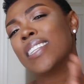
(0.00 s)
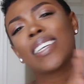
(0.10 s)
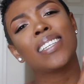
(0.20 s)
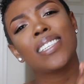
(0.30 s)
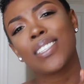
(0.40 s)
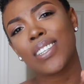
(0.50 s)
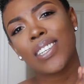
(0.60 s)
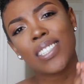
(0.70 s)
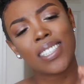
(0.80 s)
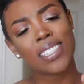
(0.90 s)
The conditioner
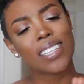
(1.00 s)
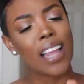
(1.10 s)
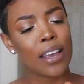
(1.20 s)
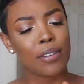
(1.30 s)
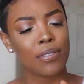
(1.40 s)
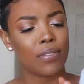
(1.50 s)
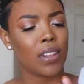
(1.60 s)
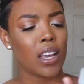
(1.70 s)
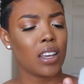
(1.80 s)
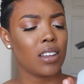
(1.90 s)
is just life.
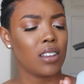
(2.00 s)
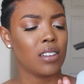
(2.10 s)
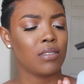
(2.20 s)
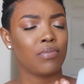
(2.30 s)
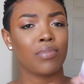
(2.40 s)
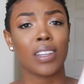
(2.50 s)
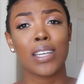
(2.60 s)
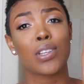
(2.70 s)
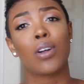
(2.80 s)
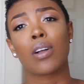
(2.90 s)
Like
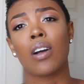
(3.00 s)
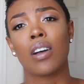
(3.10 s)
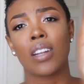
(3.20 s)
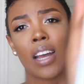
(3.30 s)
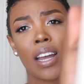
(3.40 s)
it's all gone.